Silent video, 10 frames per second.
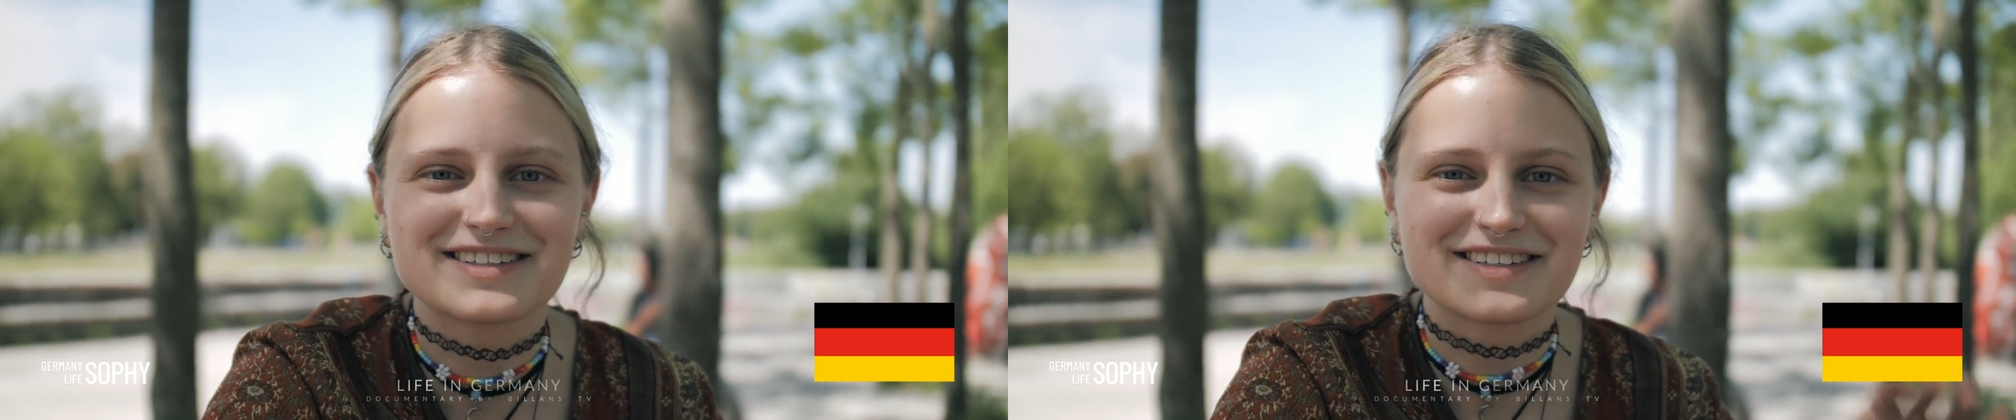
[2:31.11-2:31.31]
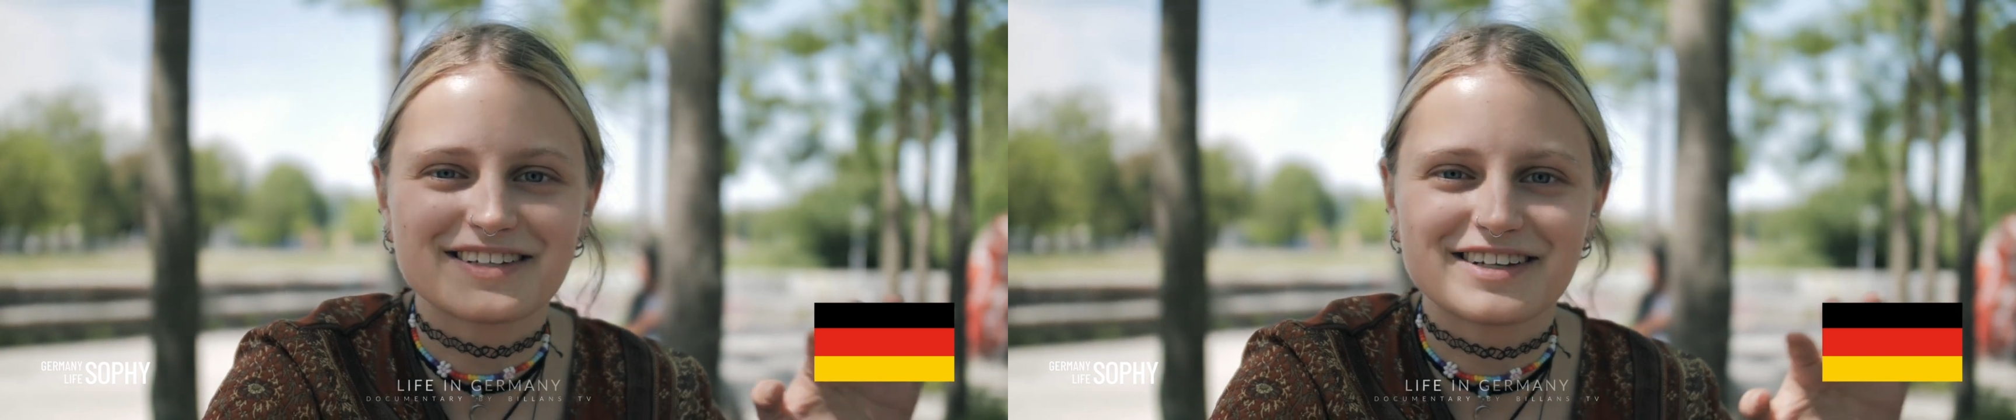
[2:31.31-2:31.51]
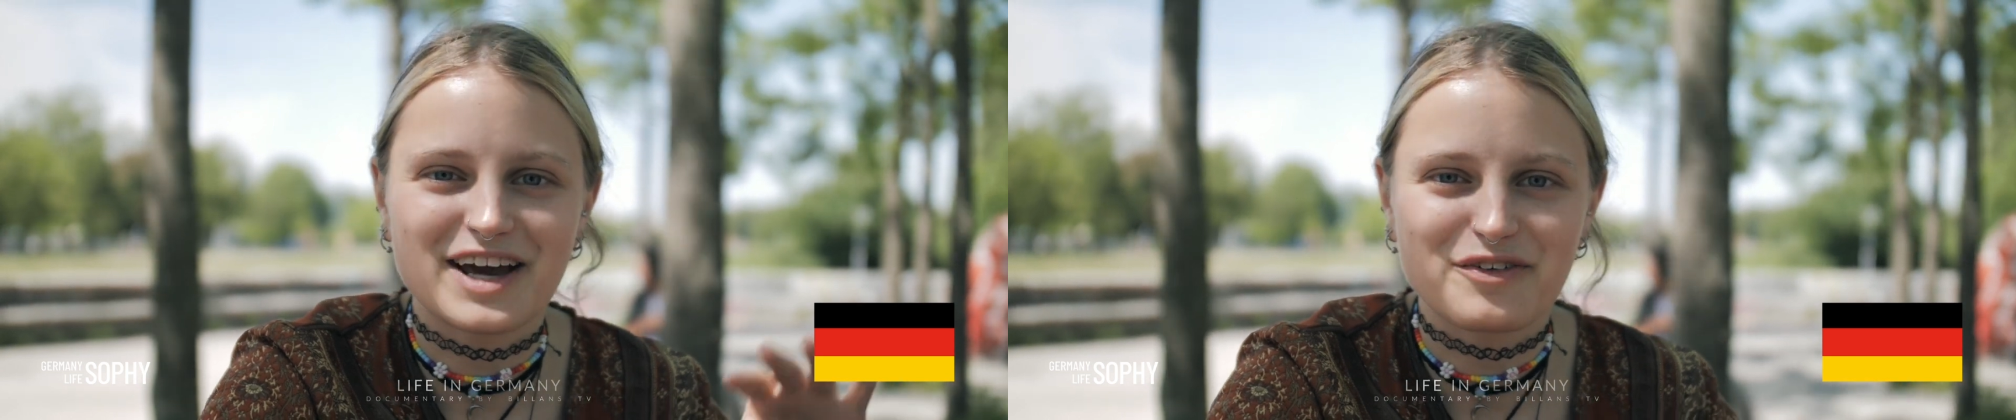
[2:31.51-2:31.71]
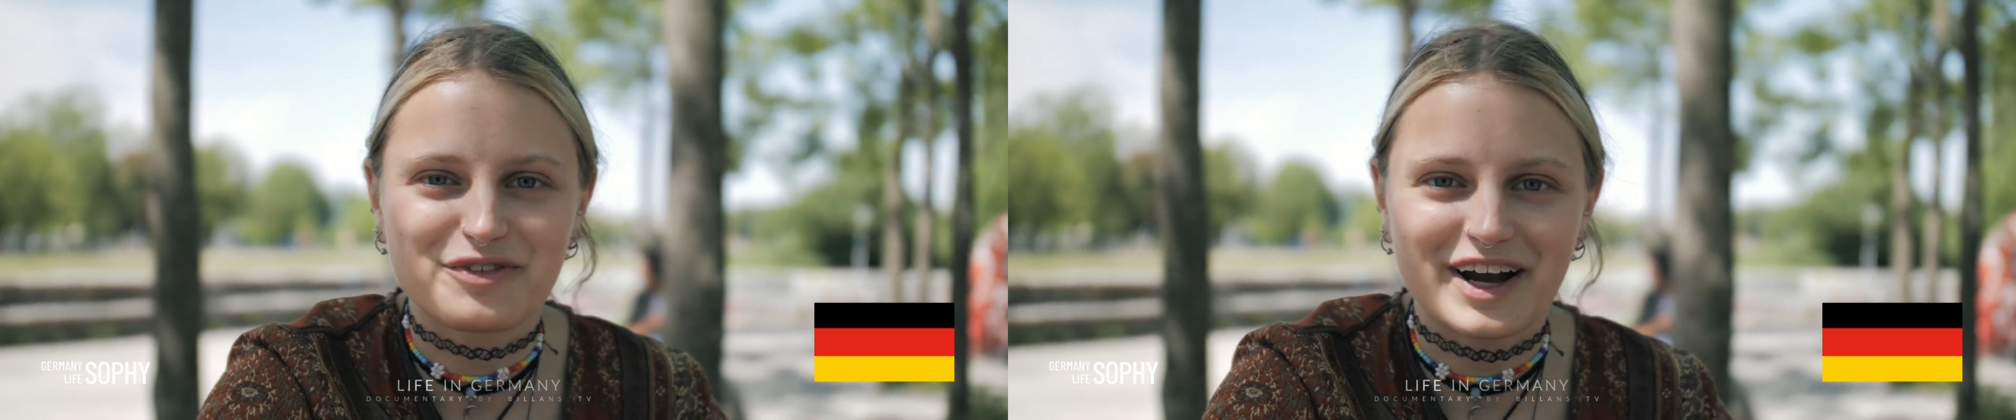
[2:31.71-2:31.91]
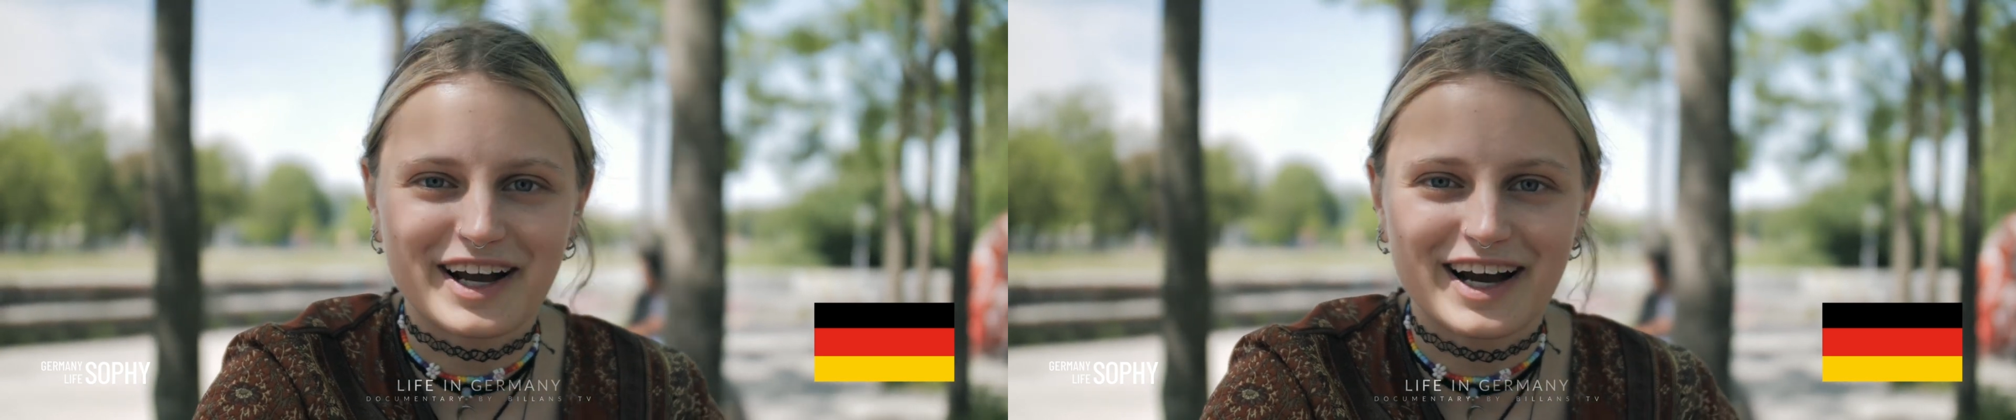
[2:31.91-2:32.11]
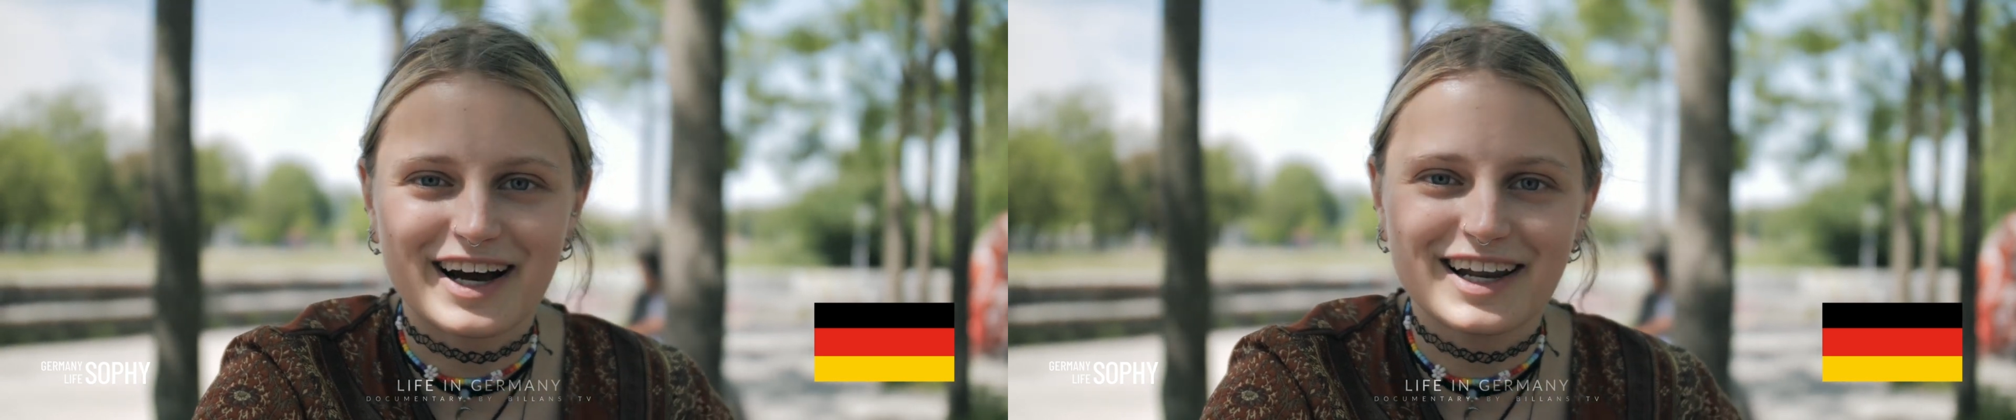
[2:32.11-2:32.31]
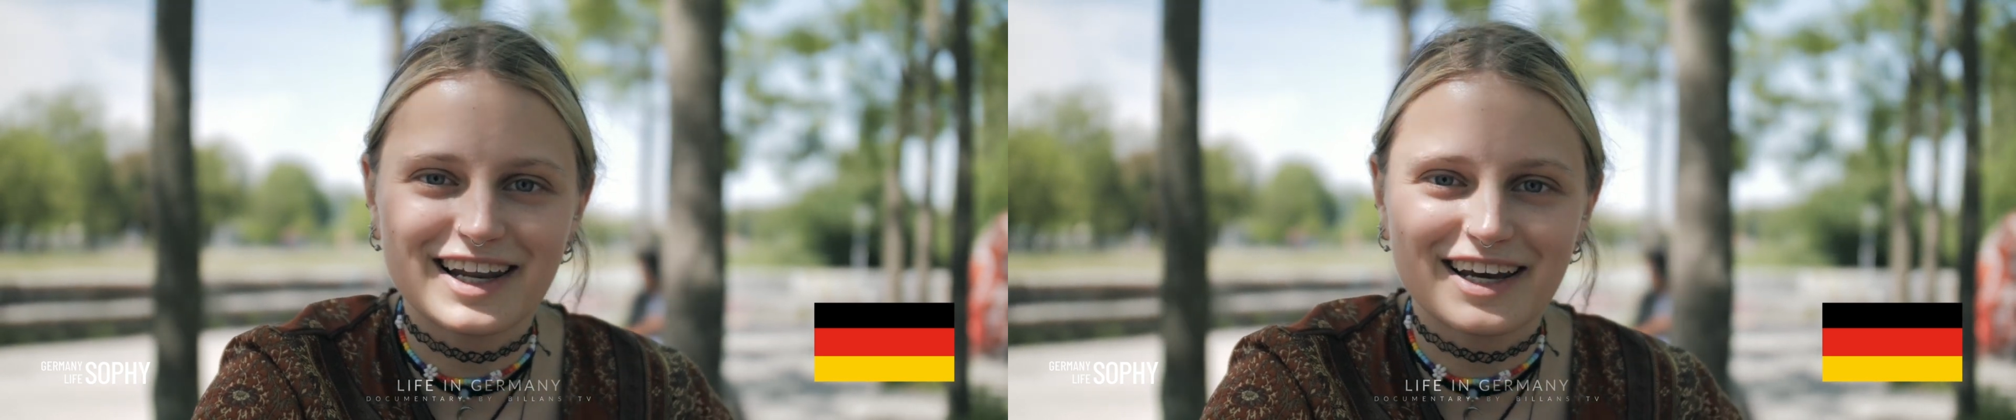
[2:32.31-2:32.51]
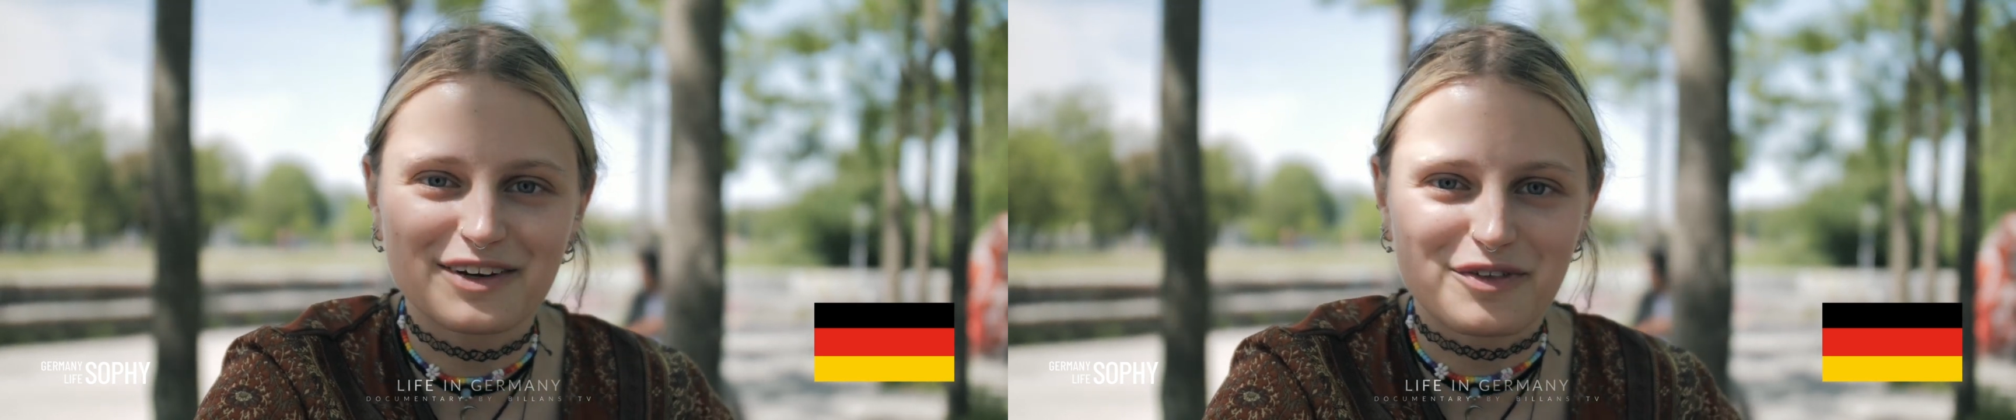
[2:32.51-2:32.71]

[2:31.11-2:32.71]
It's an FKK lake.